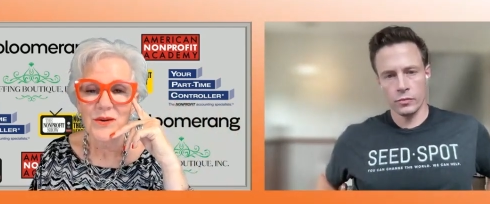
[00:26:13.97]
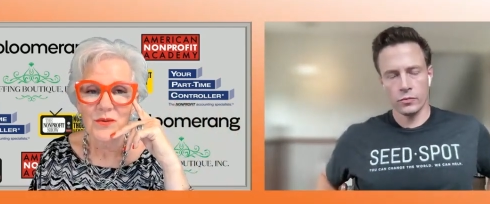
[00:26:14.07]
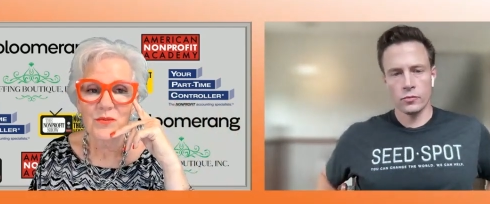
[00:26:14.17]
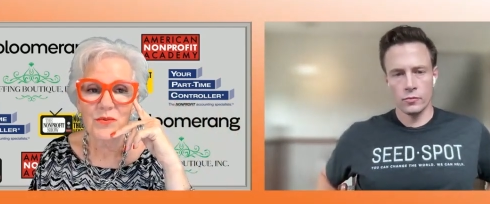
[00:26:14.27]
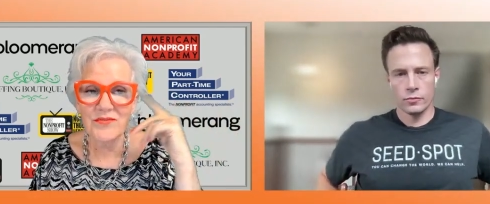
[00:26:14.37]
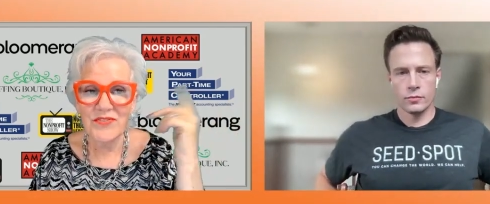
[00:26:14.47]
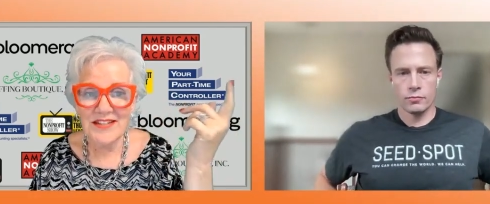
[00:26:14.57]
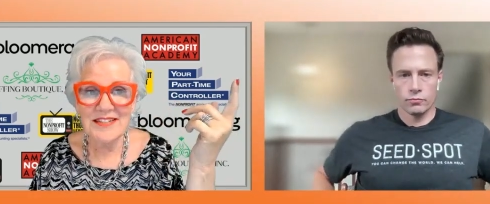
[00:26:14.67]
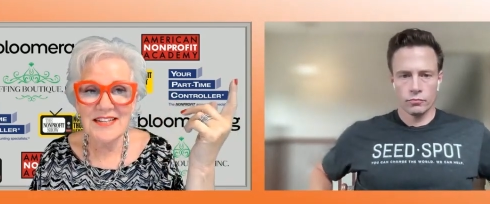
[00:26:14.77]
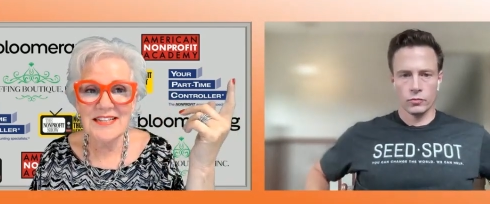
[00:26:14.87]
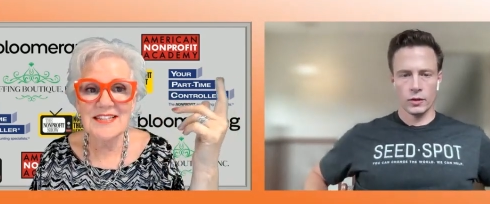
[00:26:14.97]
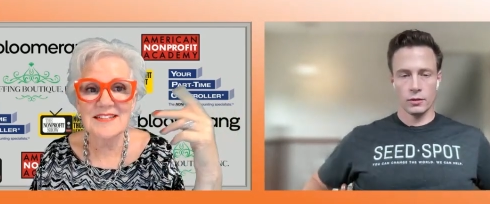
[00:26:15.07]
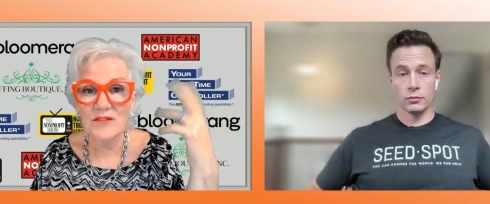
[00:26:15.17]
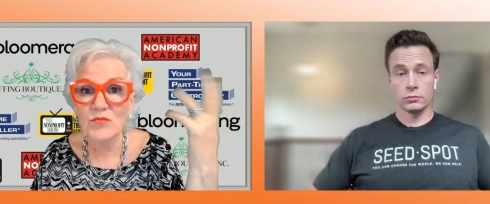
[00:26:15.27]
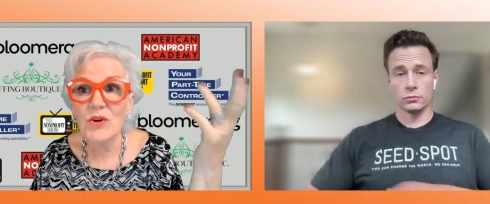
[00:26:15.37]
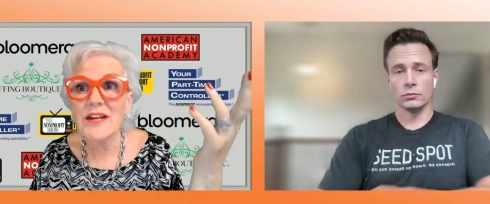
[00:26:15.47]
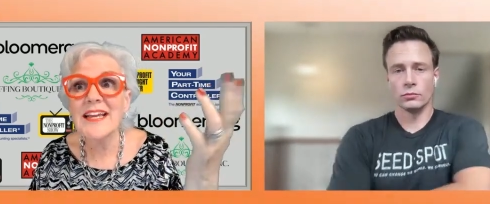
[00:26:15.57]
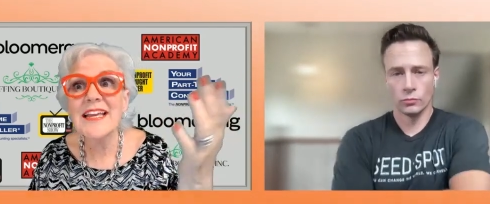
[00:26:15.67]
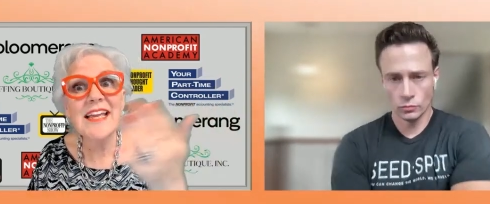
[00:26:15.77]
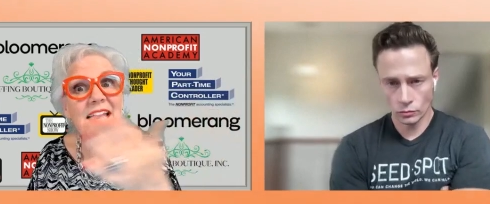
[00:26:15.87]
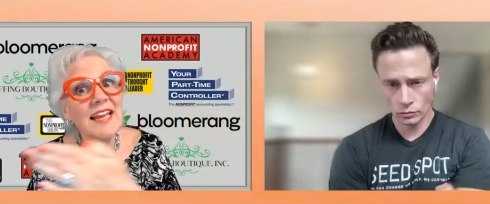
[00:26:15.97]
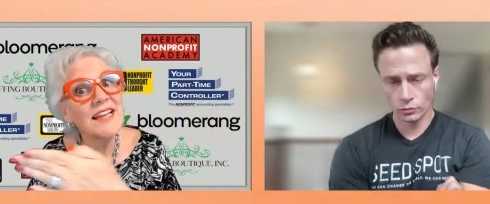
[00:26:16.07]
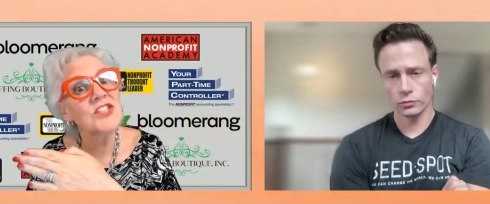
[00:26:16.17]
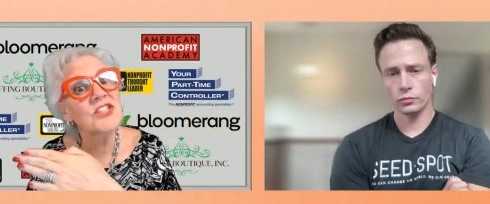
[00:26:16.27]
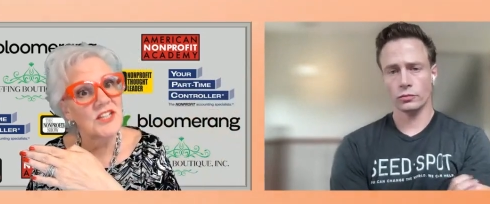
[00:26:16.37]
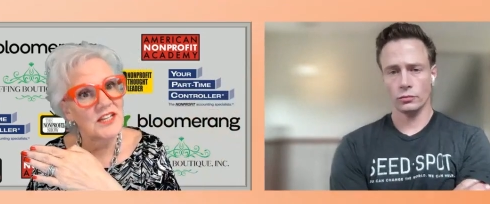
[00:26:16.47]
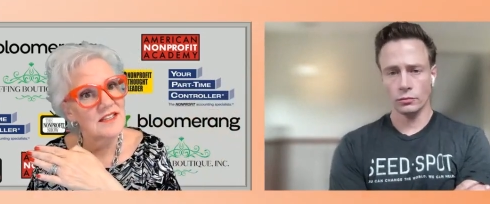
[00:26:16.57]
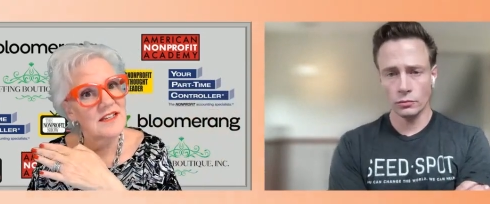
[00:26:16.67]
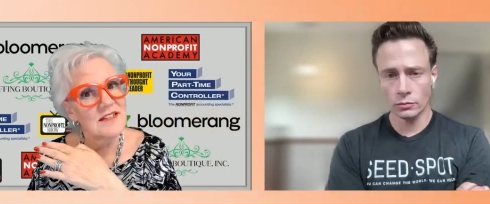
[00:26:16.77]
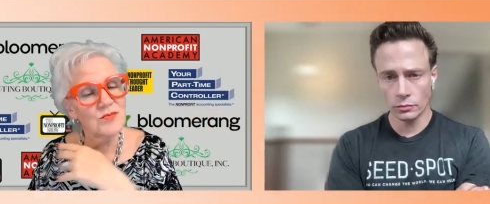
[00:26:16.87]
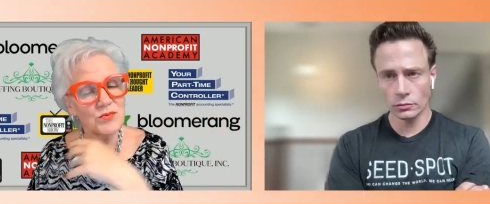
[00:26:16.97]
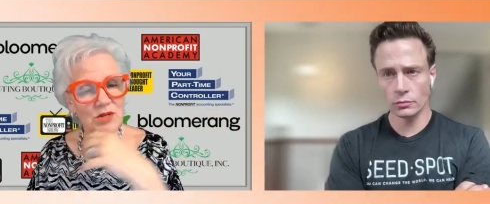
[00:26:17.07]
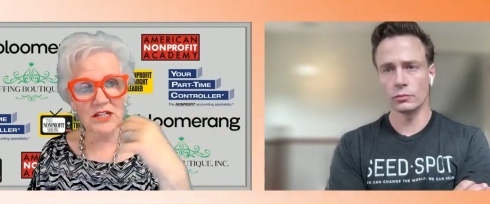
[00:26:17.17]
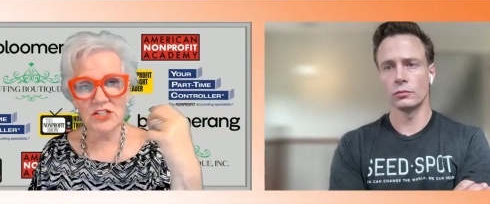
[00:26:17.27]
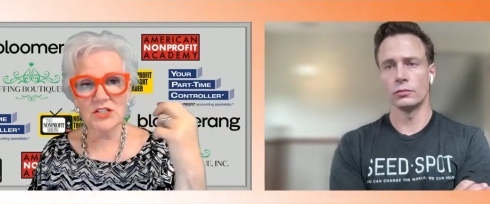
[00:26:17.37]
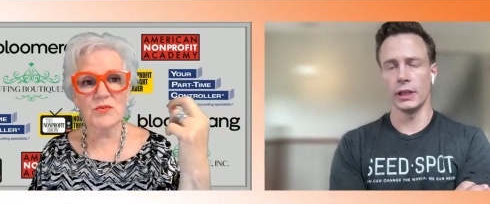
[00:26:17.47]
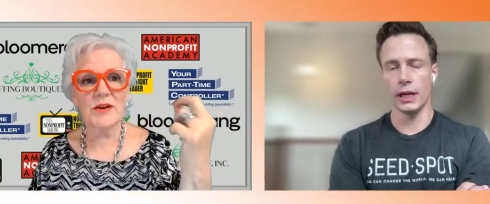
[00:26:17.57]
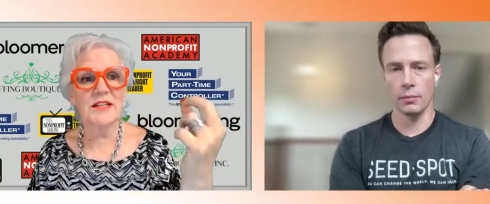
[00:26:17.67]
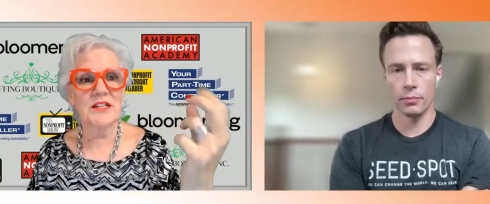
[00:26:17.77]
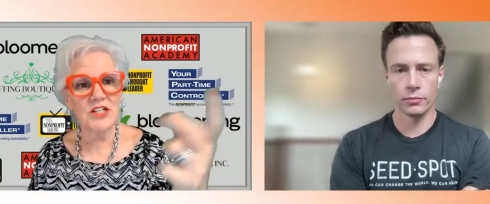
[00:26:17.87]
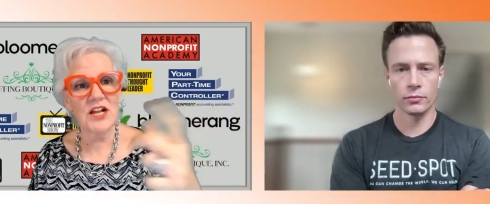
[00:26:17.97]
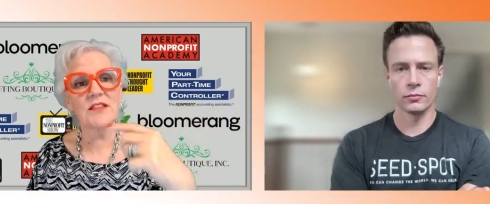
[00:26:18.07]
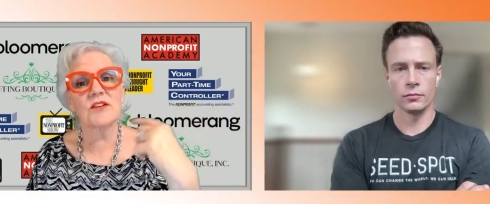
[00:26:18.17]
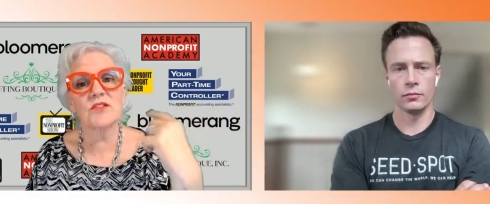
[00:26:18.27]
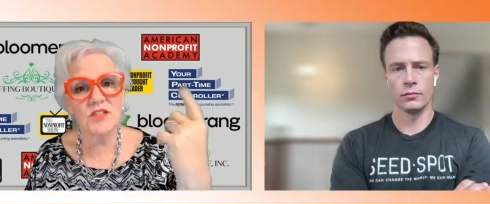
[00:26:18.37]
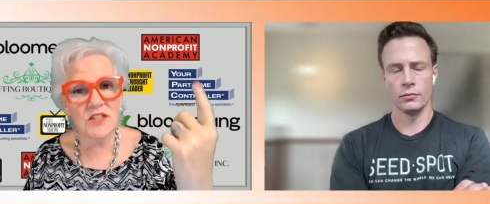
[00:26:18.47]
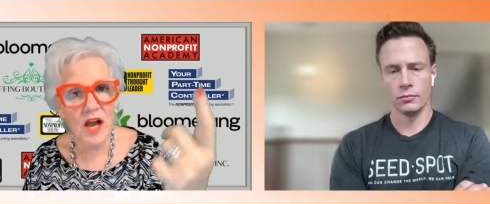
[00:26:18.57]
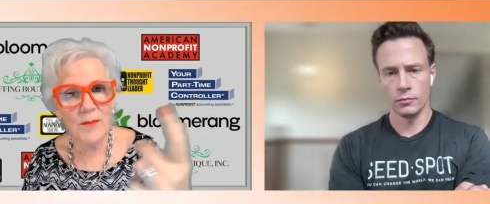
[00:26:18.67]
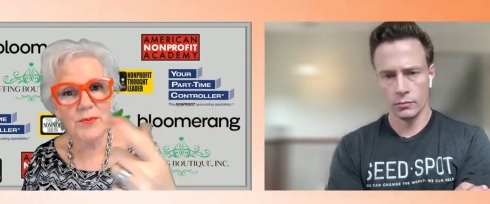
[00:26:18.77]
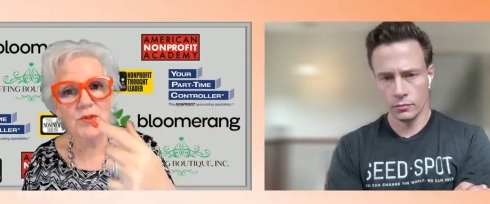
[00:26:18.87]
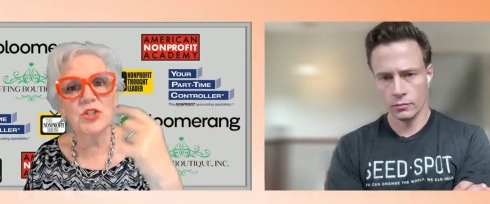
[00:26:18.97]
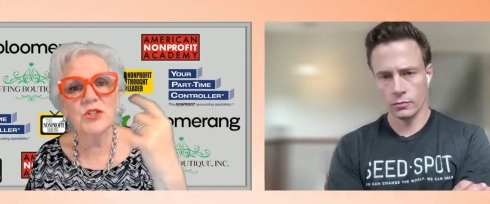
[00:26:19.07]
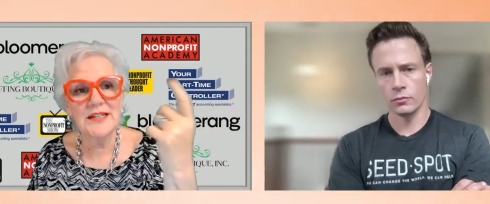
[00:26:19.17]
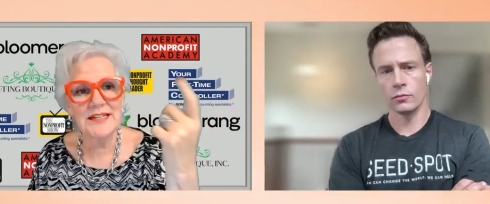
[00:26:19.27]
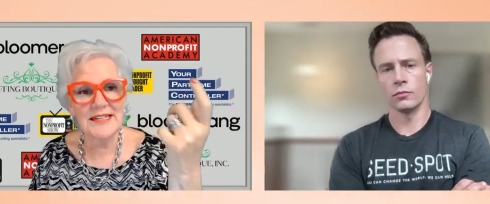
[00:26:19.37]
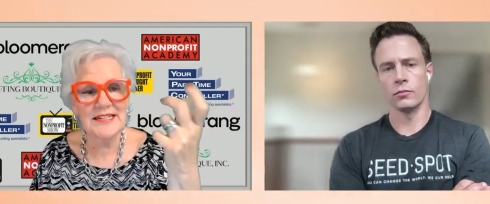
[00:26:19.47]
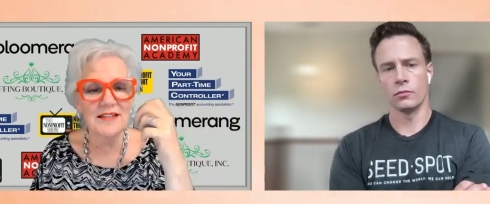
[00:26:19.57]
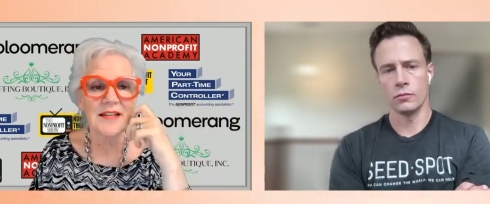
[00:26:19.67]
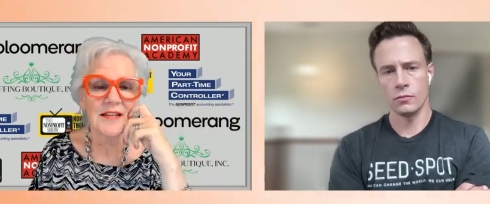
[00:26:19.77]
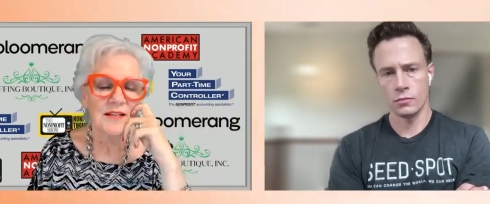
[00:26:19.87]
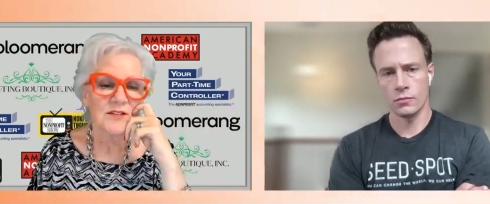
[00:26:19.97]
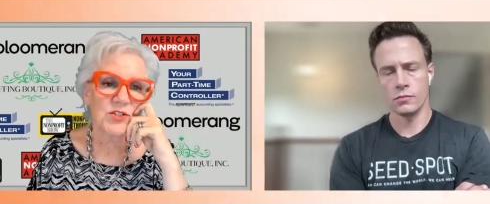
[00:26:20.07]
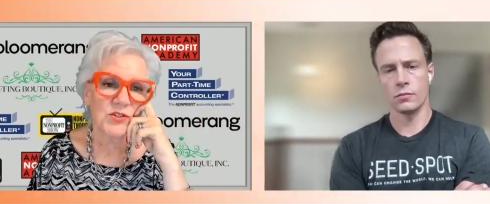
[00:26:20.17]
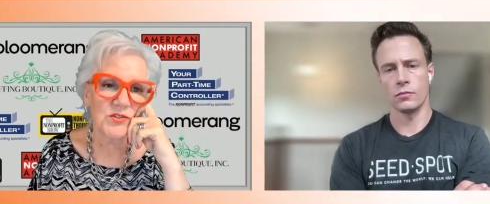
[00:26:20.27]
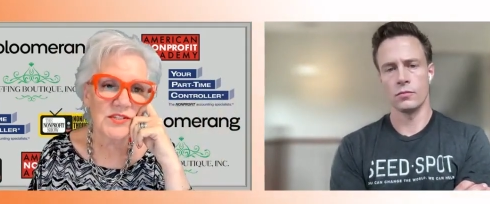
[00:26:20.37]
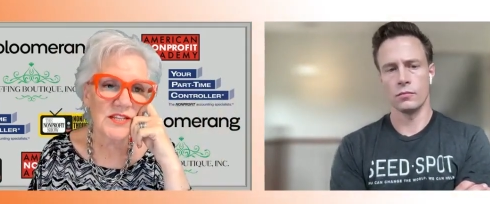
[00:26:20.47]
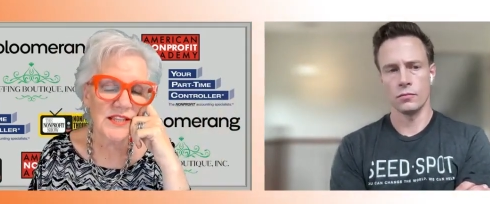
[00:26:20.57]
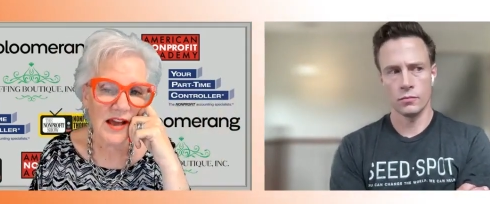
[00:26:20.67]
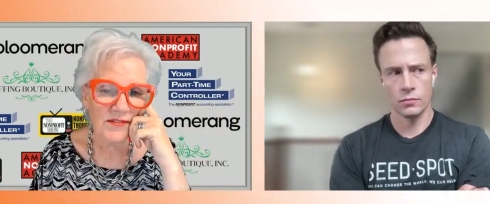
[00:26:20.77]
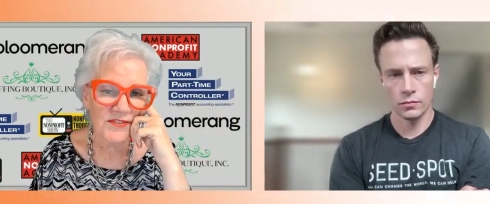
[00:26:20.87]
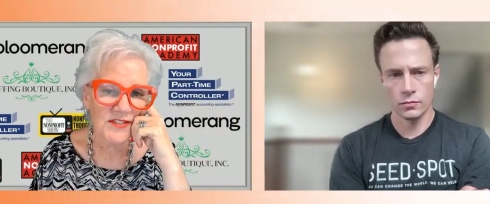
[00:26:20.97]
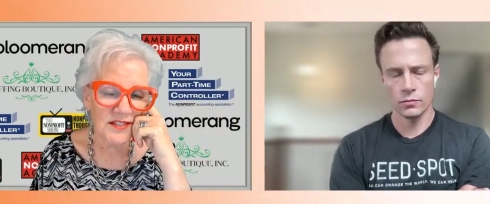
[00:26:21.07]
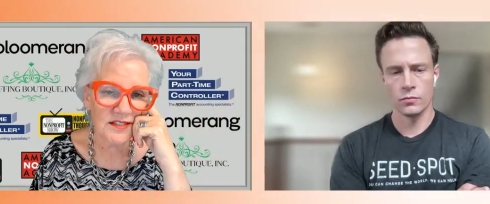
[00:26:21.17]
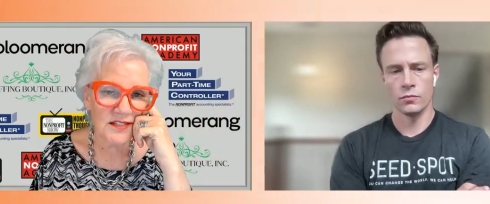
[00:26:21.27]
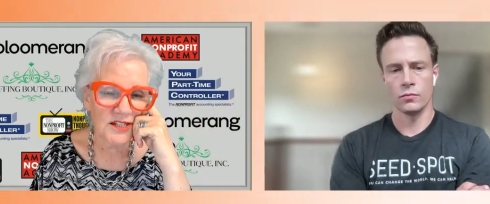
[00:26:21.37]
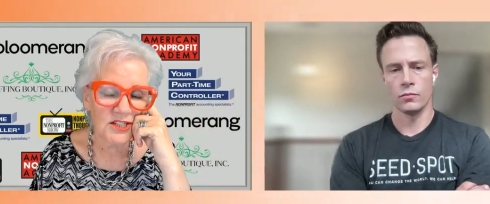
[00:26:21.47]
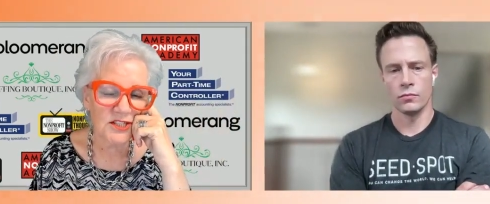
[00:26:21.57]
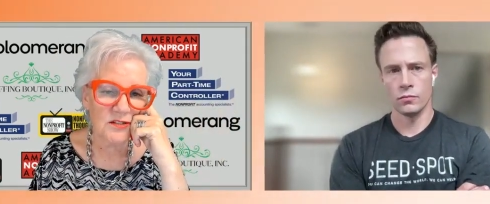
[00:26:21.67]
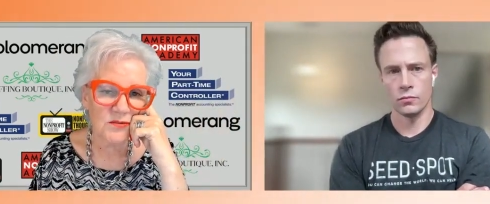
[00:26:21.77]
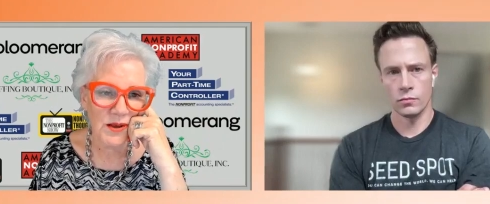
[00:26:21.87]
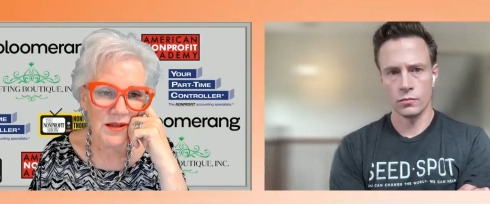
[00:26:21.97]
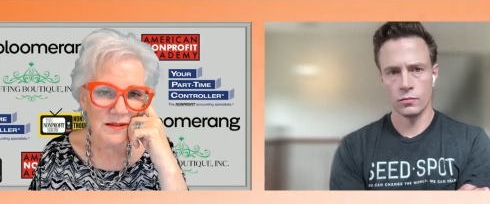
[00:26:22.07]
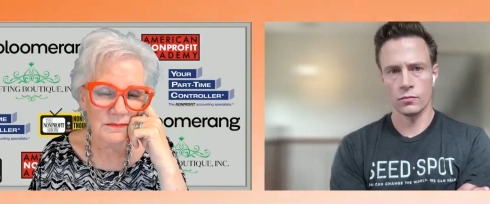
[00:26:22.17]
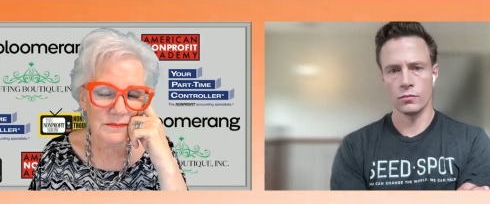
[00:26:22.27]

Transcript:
Speaker 1: we're investing in this and we're engaging in this. We're not just writing the check, there's opportunities. Do you see that facilitation as well?